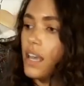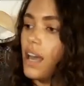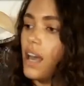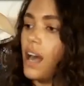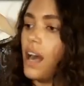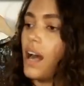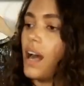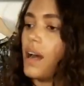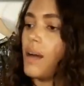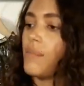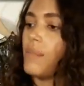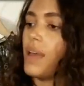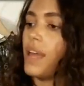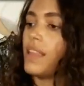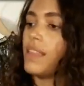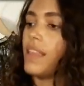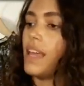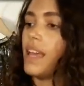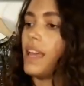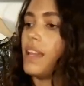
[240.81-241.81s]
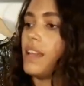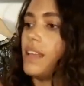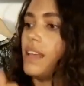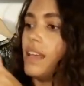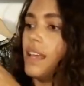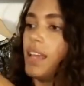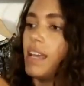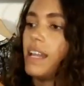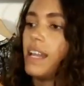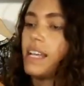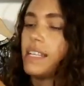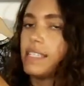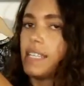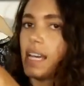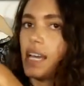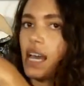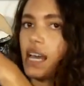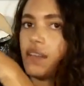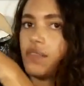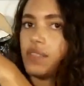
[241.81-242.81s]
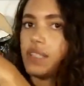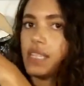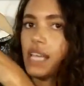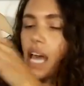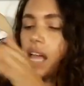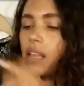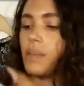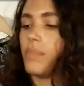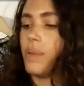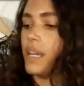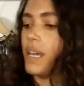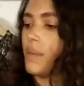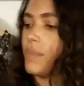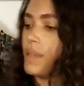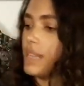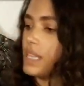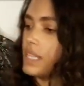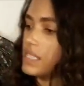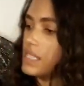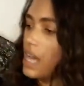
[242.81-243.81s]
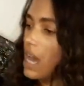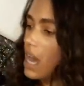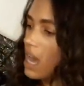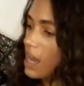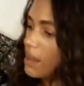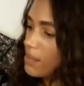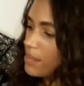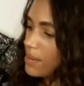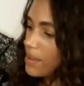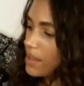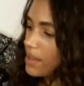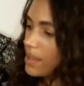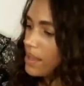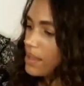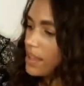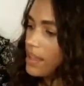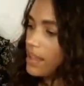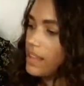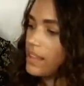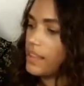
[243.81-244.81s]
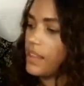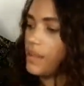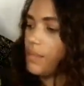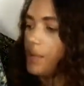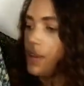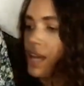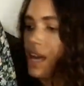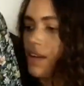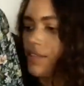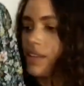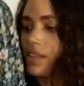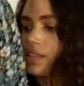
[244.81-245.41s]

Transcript: and then it has that kind of scalloping up at the top. Then we have a